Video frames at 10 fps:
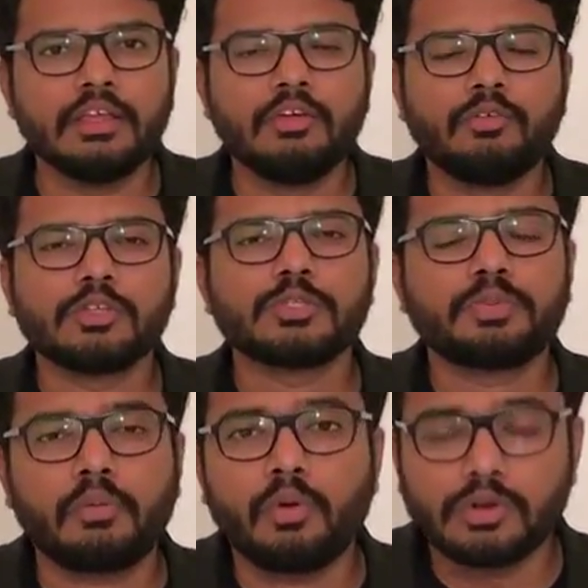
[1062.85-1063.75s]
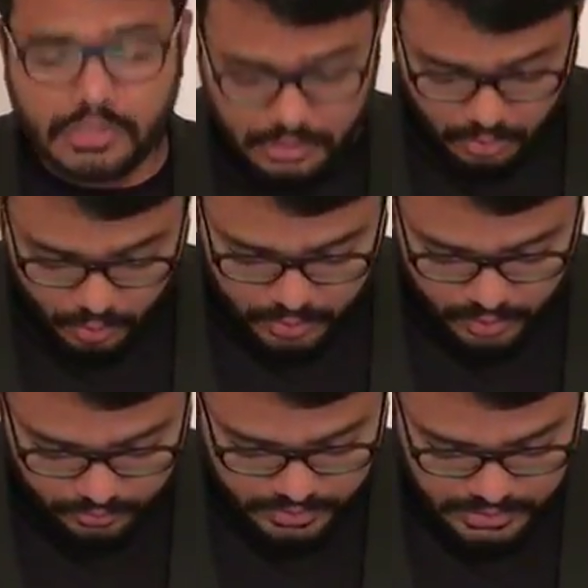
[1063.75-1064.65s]
which promotes the growth
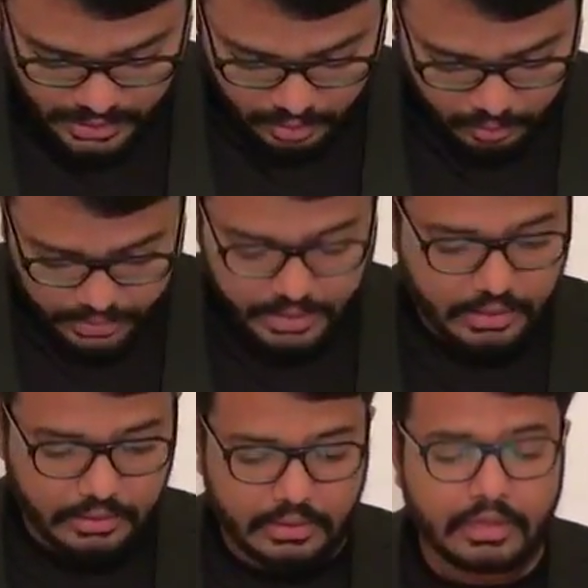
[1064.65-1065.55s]
of salmonella.